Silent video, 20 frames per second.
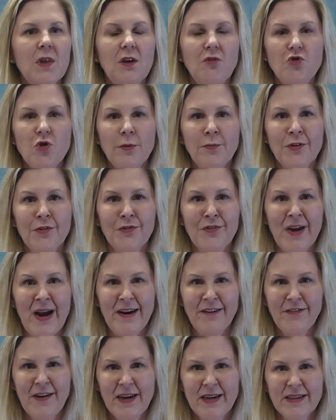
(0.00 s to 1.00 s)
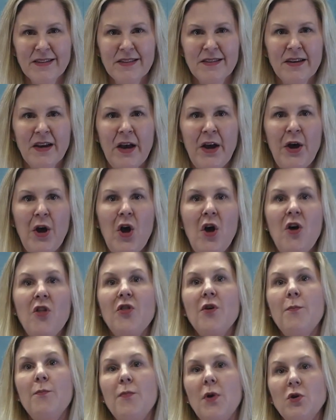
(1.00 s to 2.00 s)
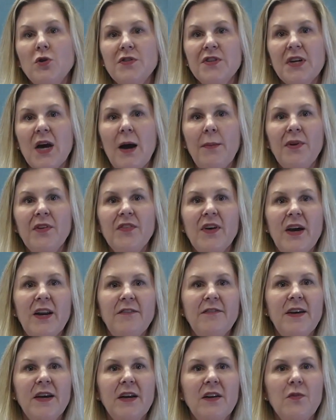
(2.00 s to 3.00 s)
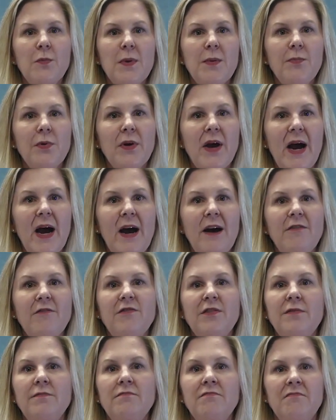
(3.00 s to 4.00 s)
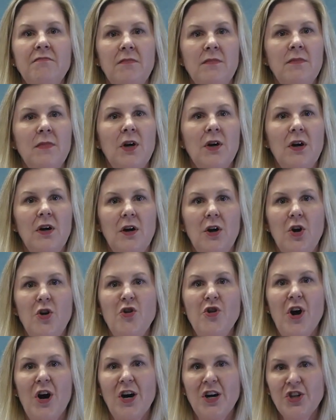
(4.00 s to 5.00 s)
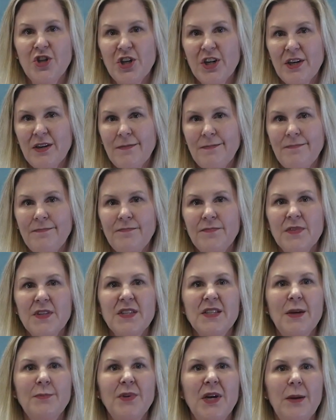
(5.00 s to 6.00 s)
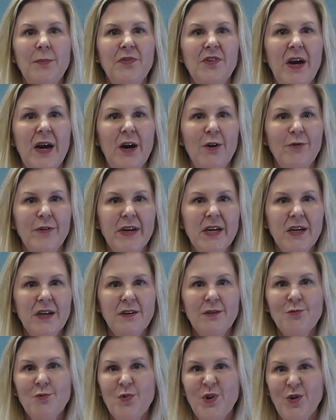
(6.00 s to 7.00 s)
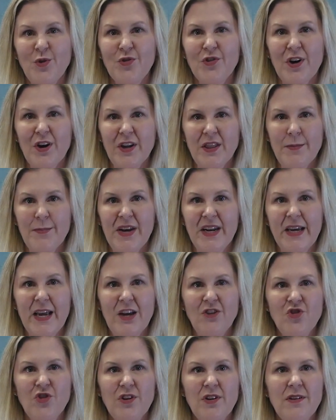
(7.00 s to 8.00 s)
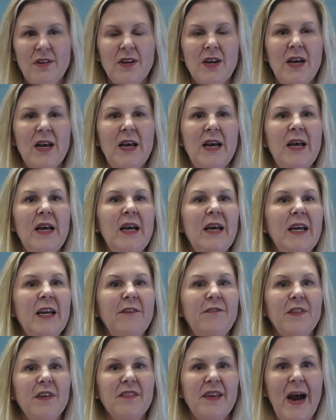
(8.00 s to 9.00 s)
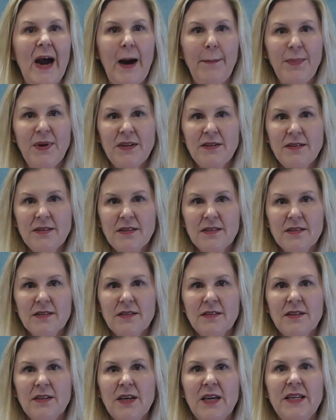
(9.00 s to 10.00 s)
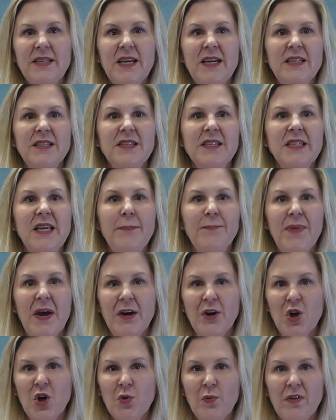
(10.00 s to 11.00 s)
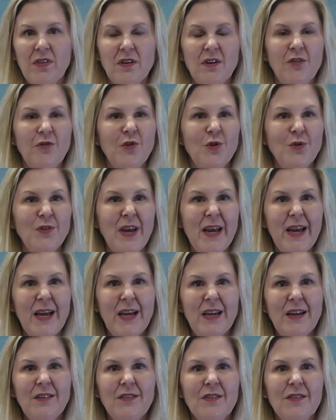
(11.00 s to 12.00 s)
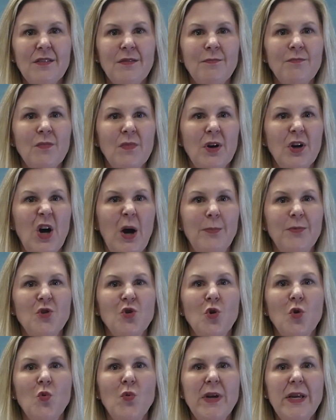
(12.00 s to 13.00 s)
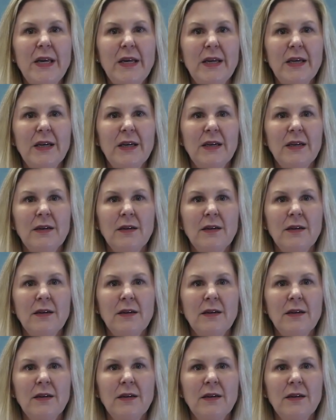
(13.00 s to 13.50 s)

In terms of side effects, the most common side effects people have are nausea, sometimes diarrhea when you start on the medication. If this happens, it tends to get better within a few days, up to a week.